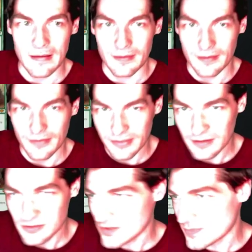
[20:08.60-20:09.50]
I think I'd
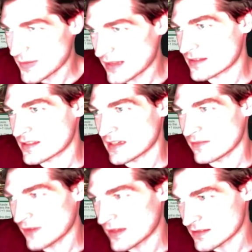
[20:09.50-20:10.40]
just make the Steam
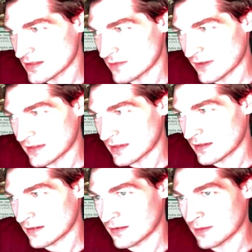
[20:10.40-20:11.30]
Vents, and if I
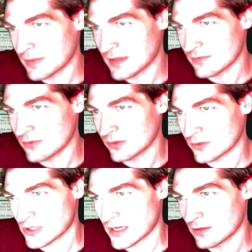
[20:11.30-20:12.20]
get Upheaval or
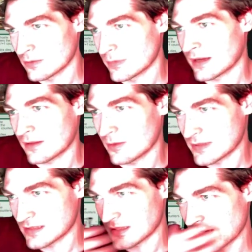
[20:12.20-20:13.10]
Channel back, that would be
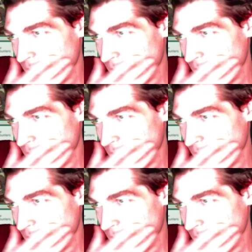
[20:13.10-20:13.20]
sick.